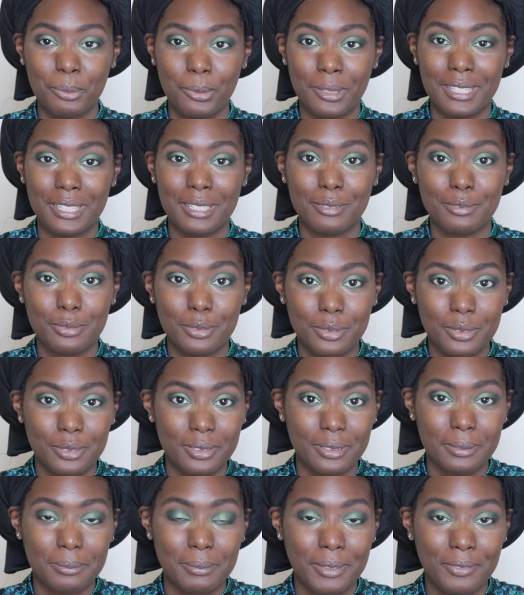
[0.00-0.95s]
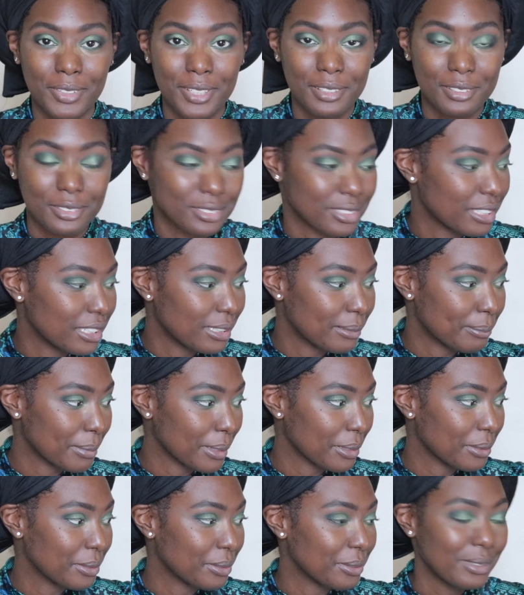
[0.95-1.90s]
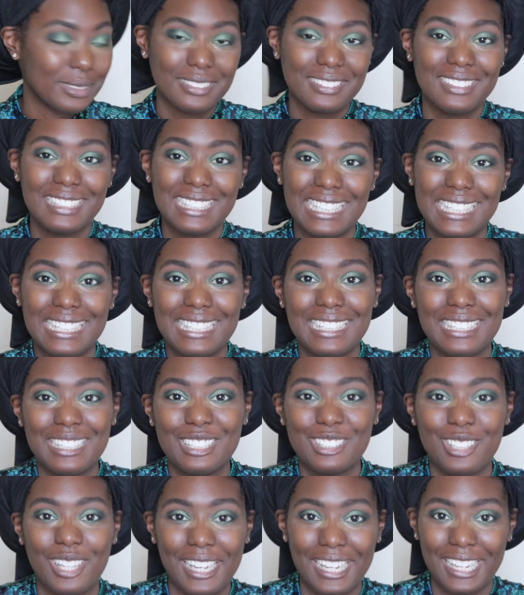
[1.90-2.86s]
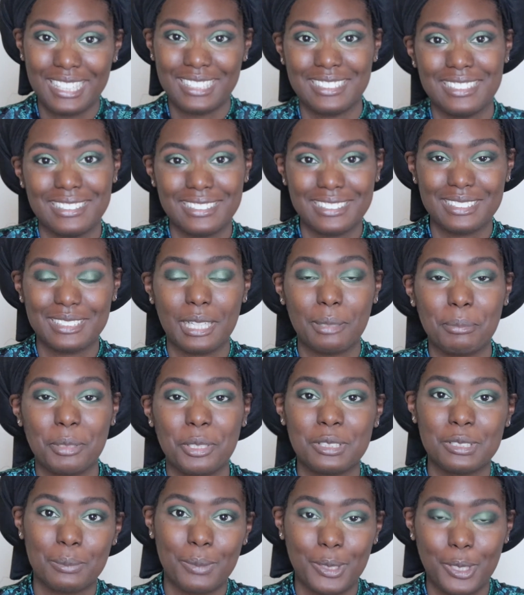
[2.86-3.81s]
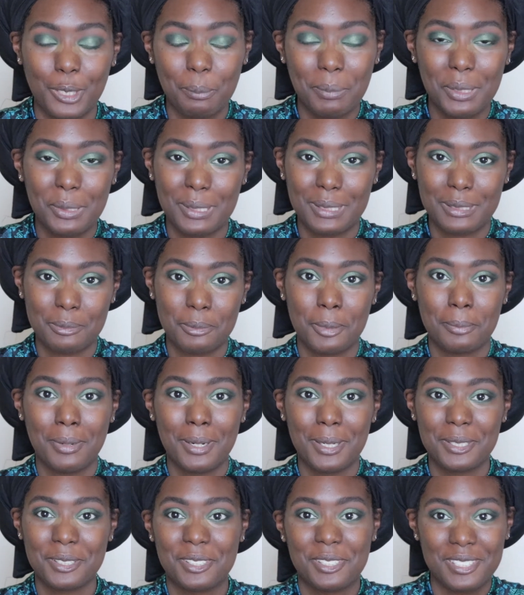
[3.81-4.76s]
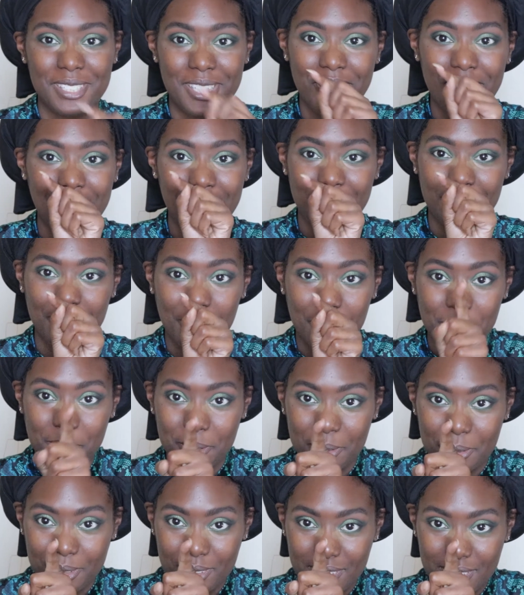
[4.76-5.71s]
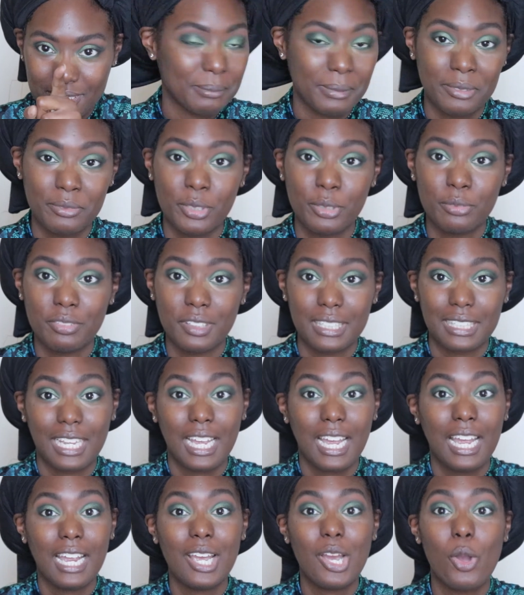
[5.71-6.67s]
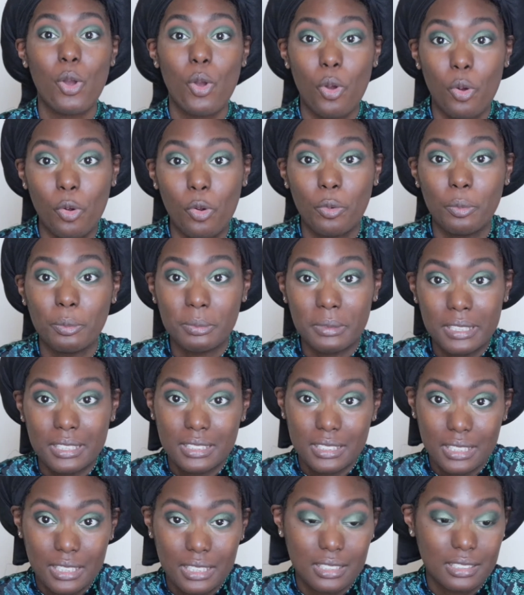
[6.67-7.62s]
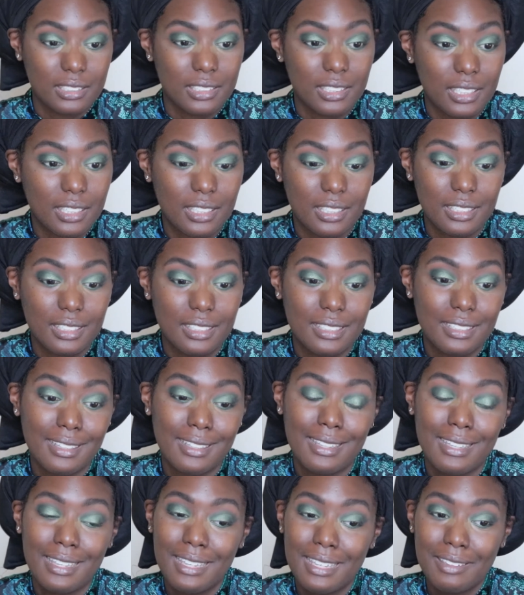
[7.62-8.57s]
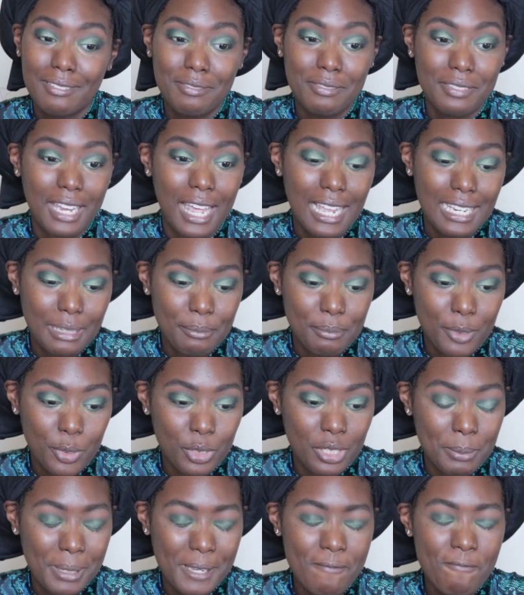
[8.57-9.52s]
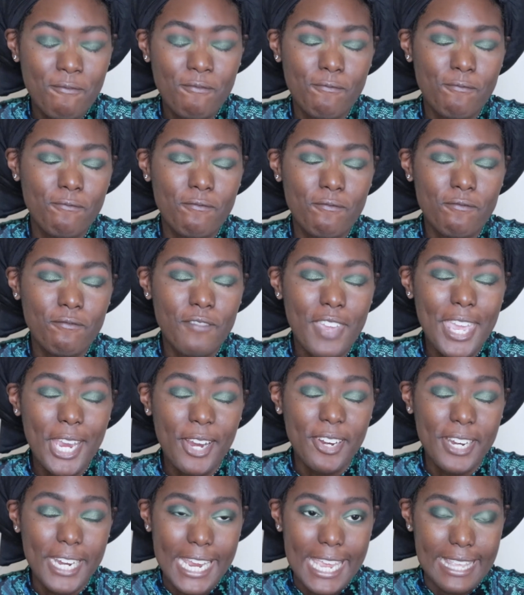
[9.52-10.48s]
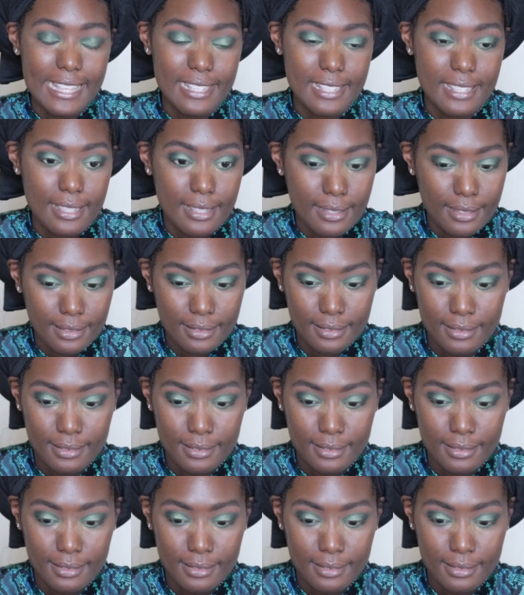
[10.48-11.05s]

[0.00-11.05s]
I'm waiting for my video to upload. So I had to stop using my computer as my monitor, and now I gotta use my viewfinder. I hope this looks good. If not, I'm gonna be furious.